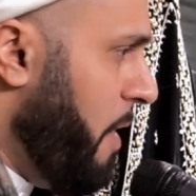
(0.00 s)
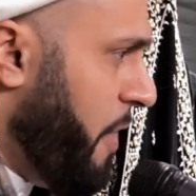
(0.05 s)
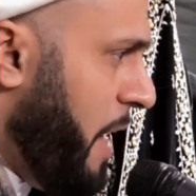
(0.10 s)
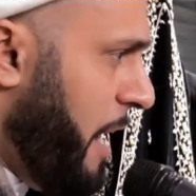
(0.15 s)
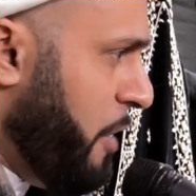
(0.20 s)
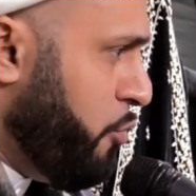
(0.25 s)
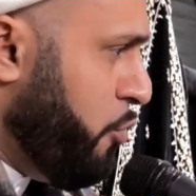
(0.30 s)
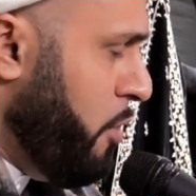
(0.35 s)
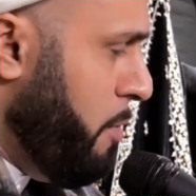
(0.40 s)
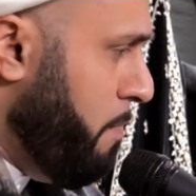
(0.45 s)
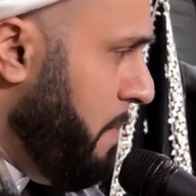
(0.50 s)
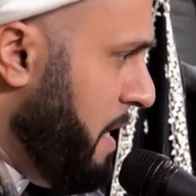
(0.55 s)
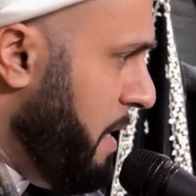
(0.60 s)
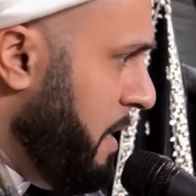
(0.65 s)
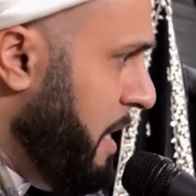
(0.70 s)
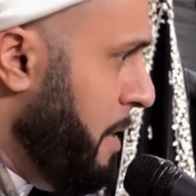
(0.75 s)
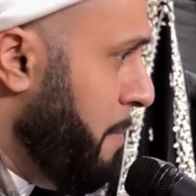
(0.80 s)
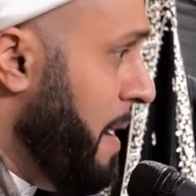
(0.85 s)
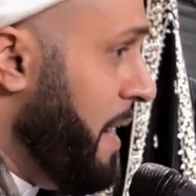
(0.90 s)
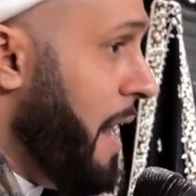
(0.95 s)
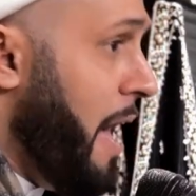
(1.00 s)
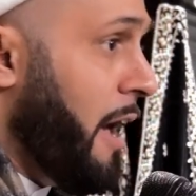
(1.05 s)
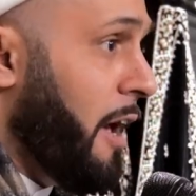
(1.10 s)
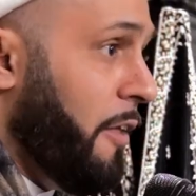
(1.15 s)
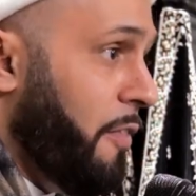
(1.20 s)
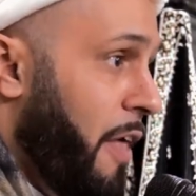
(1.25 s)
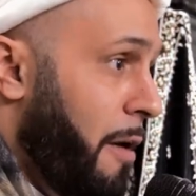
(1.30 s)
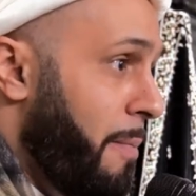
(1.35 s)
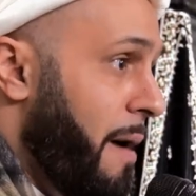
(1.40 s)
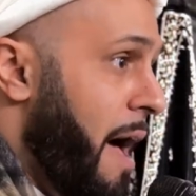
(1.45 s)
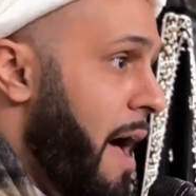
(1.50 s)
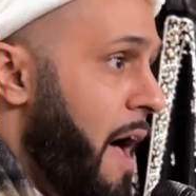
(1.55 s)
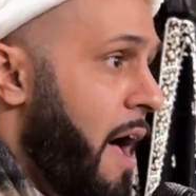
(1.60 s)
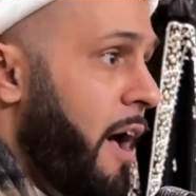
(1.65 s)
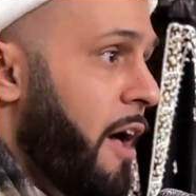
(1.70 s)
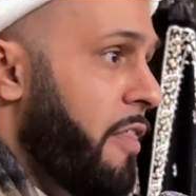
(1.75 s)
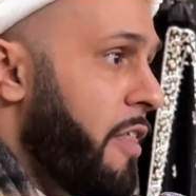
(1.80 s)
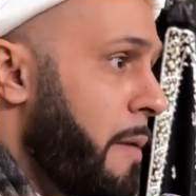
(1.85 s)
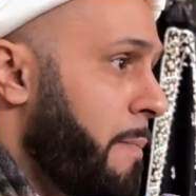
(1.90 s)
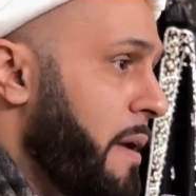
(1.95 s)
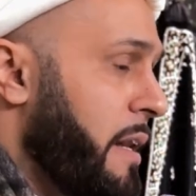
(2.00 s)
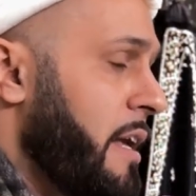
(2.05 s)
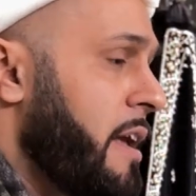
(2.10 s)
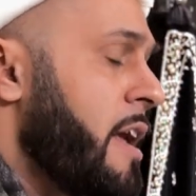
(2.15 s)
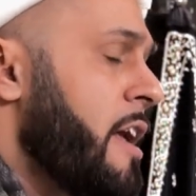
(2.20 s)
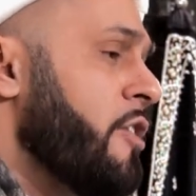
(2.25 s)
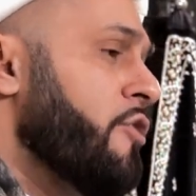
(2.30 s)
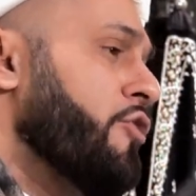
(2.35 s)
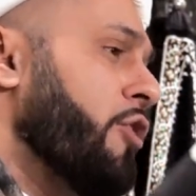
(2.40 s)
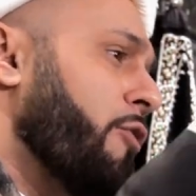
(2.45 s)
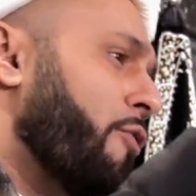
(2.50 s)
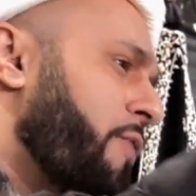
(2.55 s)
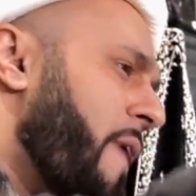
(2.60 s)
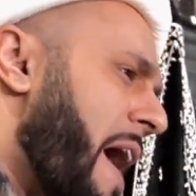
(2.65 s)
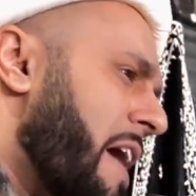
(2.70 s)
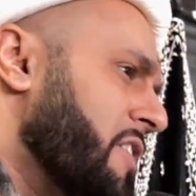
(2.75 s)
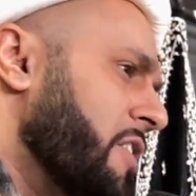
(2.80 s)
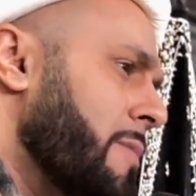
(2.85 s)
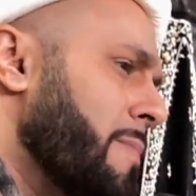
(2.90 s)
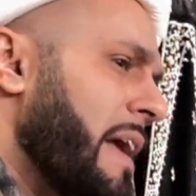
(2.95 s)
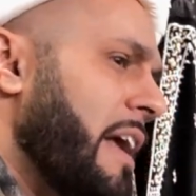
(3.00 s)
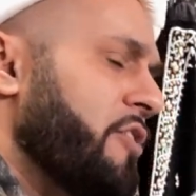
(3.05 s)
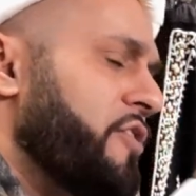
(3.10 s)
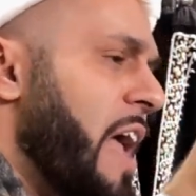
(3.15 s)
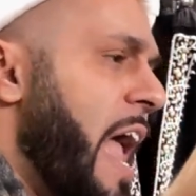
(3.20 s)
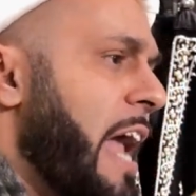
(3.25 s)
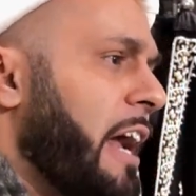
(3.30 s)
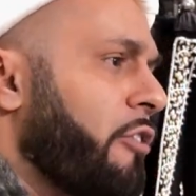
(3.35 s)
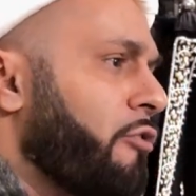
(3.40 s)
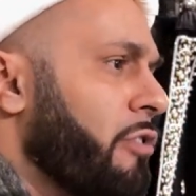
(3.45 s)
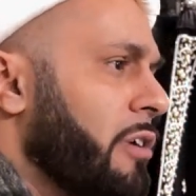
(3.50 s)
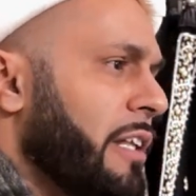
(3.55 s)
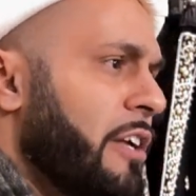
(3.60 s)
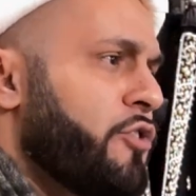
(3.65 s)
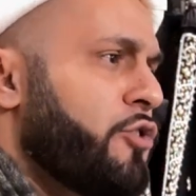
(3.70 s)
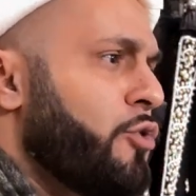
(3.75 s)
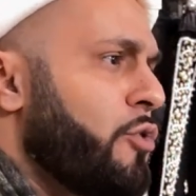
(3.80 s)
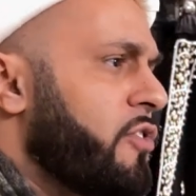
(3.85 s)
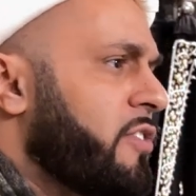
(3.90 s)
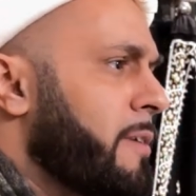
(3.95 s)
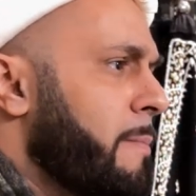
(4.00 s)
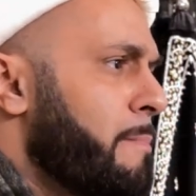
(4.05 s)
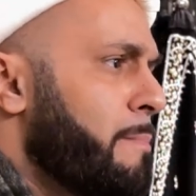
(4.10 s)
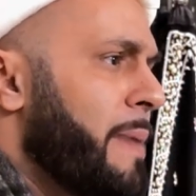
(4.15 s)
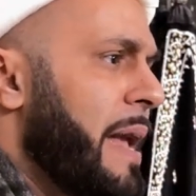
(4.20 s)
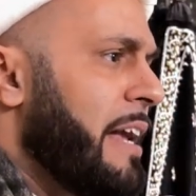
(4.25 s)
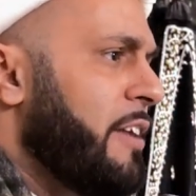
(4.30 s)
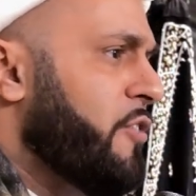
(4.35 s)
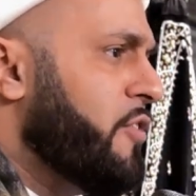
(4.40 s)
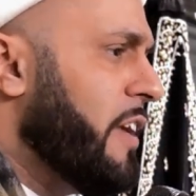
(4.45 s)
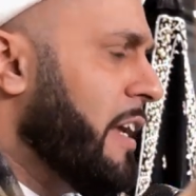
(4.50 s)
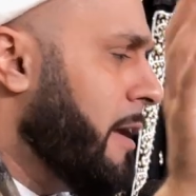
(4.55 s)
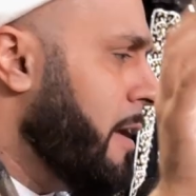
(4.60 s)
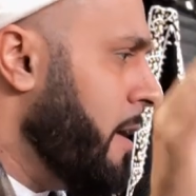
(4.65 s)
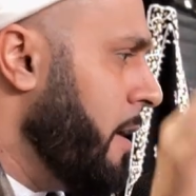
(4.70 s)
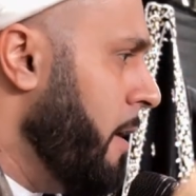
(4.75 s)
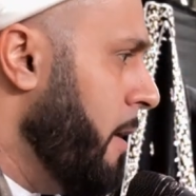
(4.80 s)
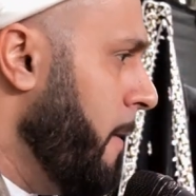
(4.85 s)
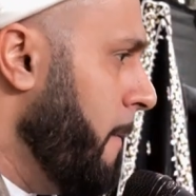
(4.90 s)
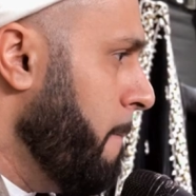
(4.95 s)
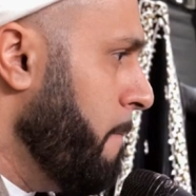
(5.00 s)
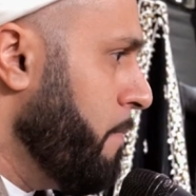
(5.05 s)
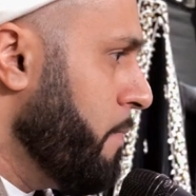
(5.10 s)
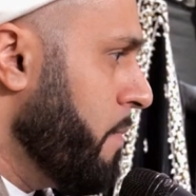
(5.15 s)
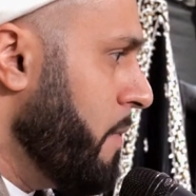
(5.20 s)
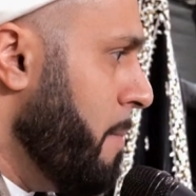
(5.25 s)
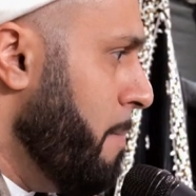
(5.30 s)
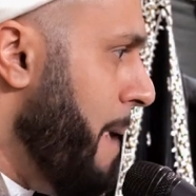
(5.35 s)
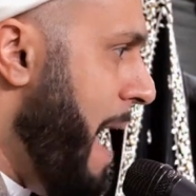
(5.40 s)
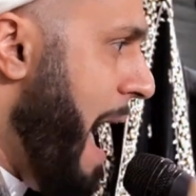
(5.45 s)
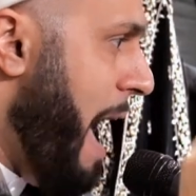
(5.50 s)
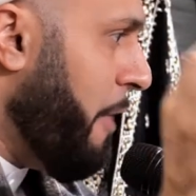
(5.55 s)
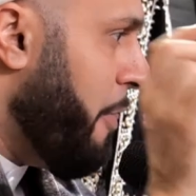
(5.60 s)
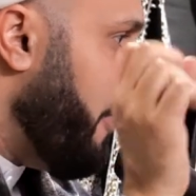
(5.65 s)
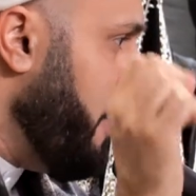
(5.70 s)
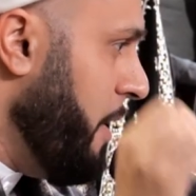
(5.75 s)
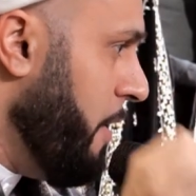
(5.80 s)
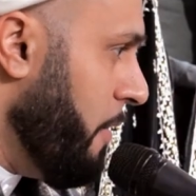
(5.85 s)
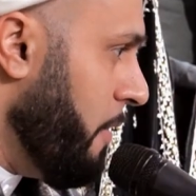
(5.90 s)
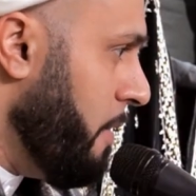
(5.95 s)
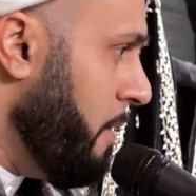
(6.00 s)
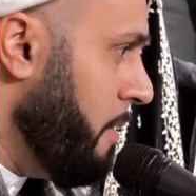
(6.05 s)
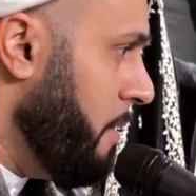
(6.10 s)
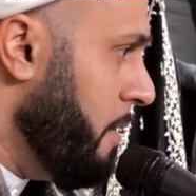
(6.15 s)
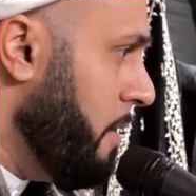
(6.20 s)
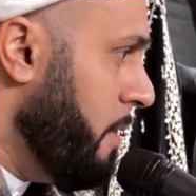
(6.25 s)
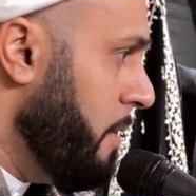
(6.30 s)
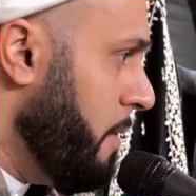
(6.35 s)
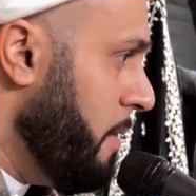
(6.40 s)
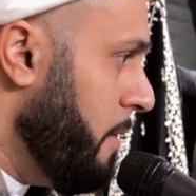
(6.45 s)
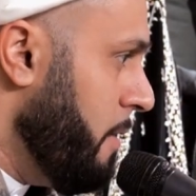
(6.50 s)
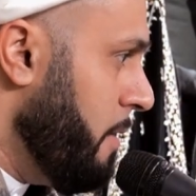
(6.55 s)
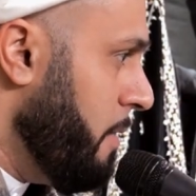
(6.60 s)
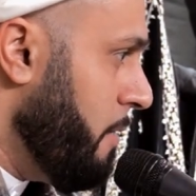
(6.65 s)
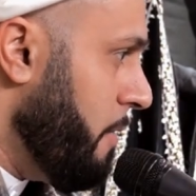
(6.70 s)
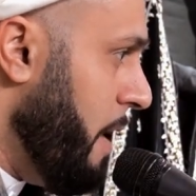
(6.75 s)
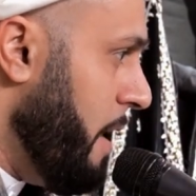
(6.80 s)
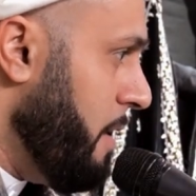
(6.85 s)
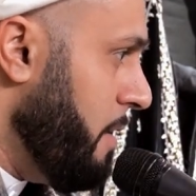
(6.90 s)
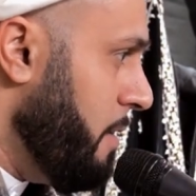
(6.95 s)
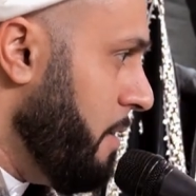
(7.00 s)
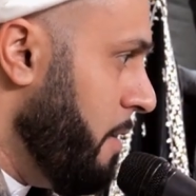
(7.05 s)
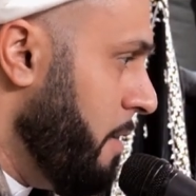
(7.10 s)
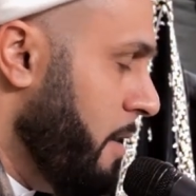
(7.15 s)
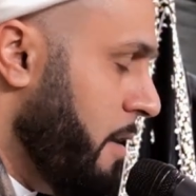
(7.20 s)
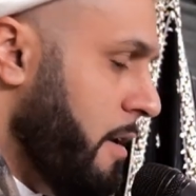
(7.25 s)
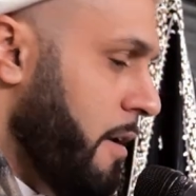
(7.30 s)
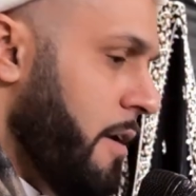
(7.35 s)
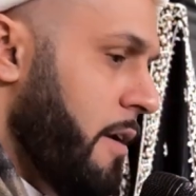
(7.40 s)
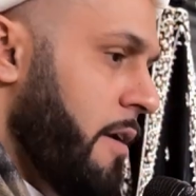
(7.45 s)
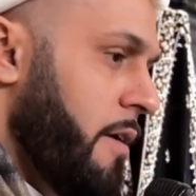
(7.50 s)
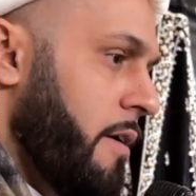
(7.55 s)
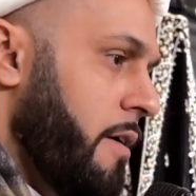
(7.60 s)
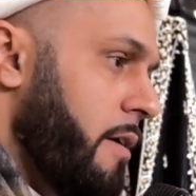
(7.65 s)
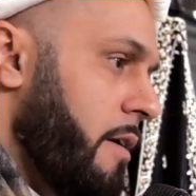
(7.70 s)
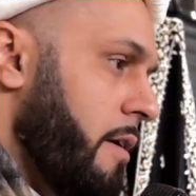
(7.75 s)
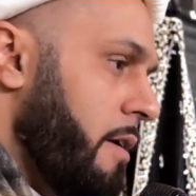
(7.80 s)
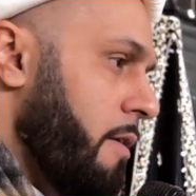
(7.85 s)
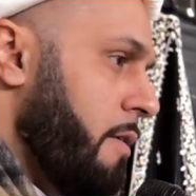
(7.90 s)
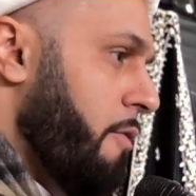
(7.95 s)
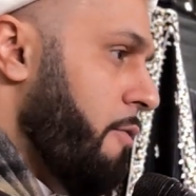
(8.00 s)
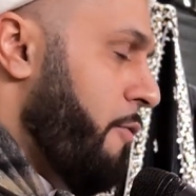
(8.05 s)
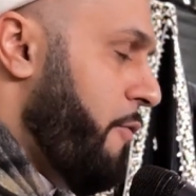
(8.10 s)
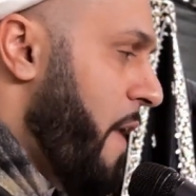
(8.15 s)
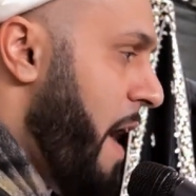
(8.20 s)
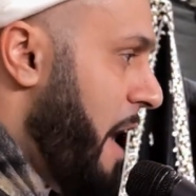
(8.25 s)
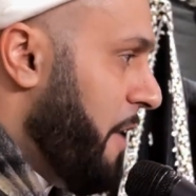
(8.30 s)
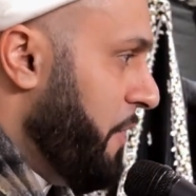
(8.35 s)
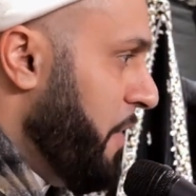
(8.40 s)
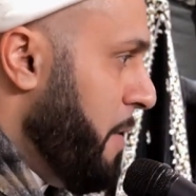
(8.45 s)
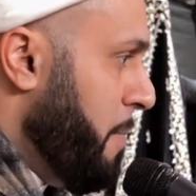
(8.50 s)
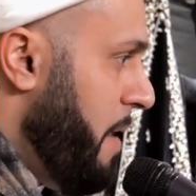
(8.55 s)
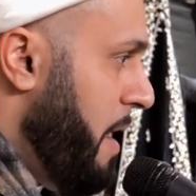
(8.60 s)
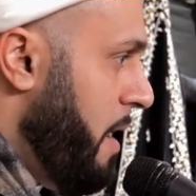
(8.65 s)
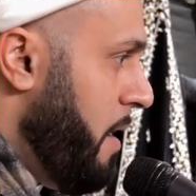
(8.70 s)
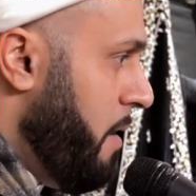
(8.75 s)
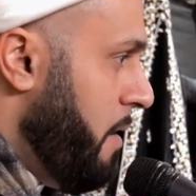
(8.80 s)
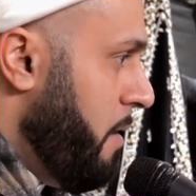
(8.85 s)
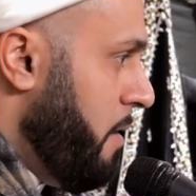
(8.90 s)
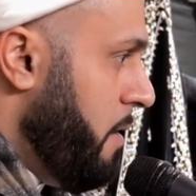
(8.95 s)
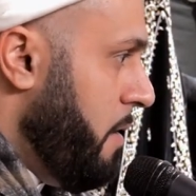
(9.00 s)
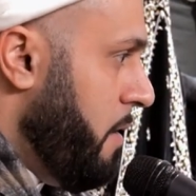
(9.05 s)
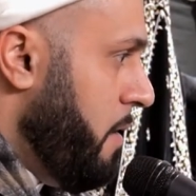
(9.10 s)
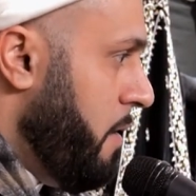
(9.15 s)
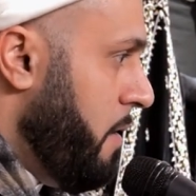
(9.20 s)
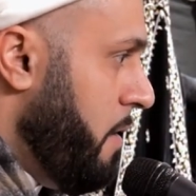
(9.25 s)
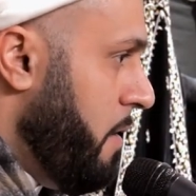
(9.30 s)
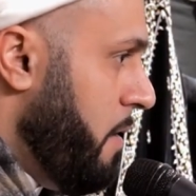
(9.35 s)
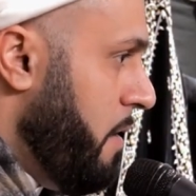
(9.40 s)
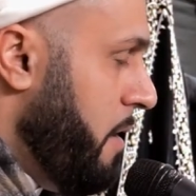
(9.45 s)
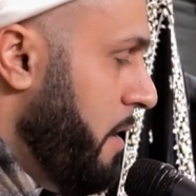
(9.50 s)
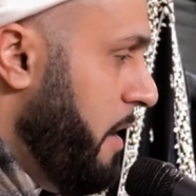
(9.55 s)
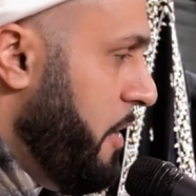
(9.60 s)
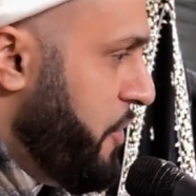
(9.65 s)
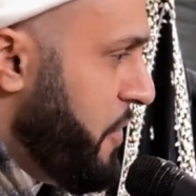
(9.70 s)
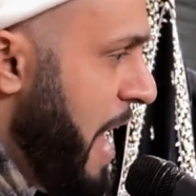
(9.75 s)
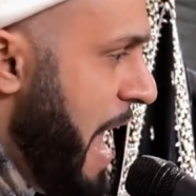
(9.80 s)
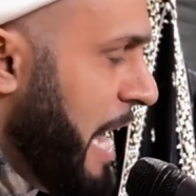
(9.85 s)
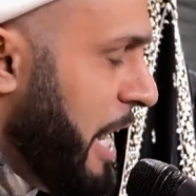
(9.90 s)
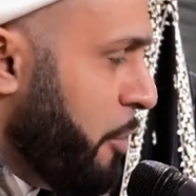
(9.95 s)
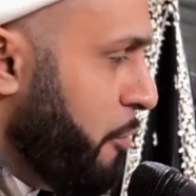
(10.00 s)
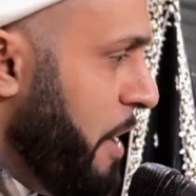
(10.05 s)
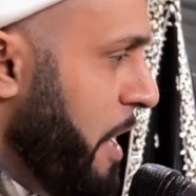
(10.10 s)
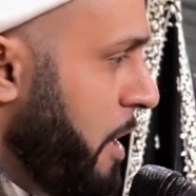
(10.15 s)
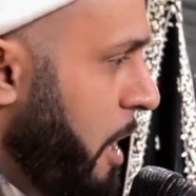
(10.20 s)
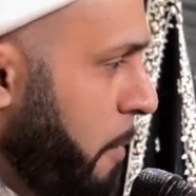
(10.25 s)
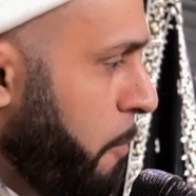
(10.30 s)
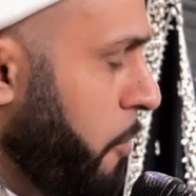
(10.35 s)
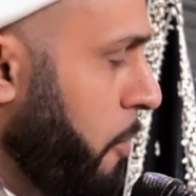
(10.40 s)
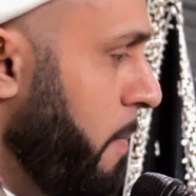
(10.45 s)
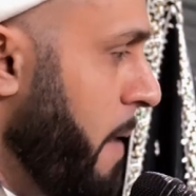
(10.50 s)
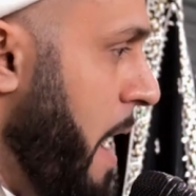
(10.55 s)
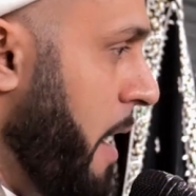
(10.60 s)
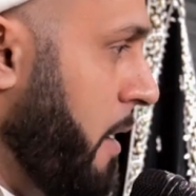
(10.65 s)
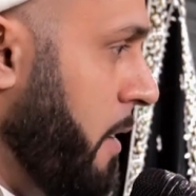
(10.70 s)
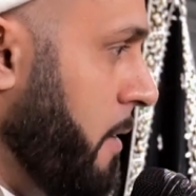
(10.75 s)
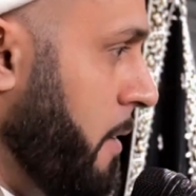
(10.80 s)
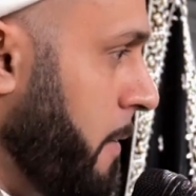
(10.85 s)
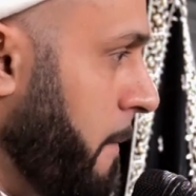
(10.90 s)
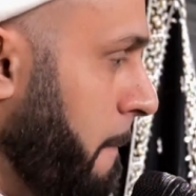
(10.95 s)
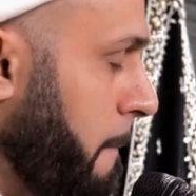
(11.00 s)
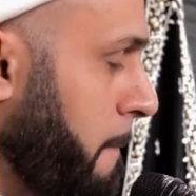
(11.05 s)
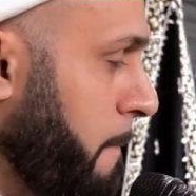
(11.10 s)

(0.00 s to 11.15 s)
bava'atun minni man aghdabaha aghdabani, so Fatima is angry. Let's do some basic math here. right? Fatima is angry at Abu Bakr.